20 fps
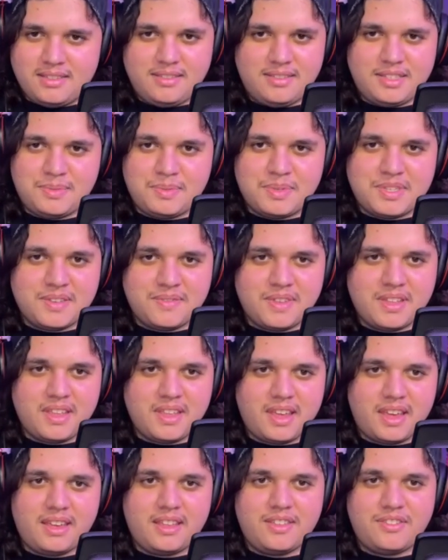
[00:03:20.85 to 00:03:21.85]

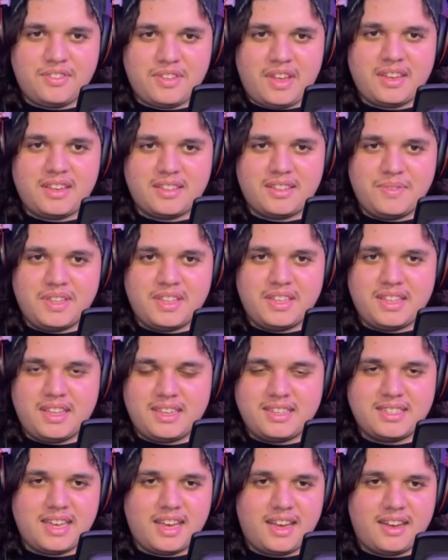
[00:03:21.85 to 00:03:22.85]
specifically I, I could really
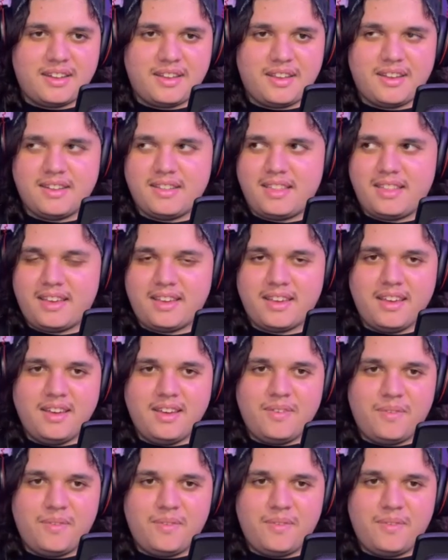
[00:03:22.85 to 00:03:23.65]
like say on here like